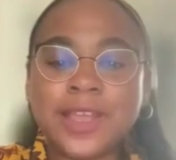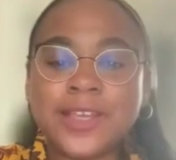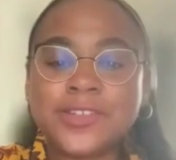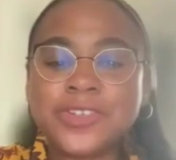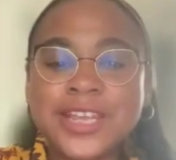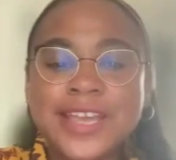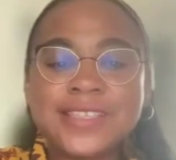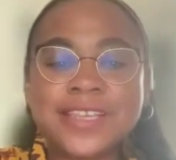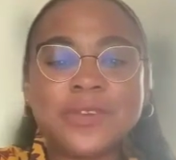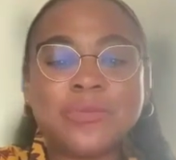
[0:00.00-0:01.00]

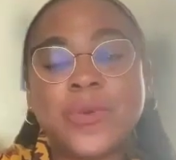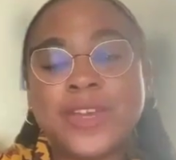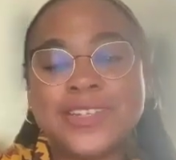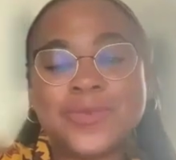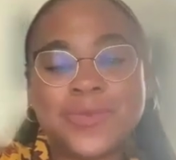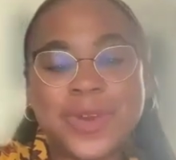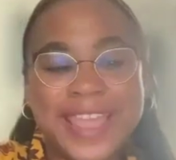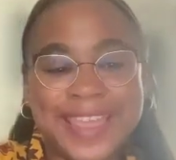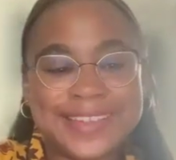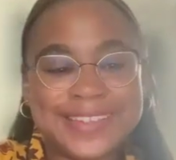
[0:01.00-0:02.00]
exercise, and then we're going to
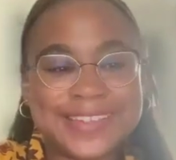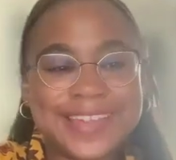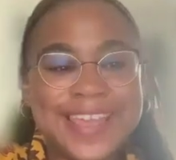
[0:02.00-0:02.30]
write.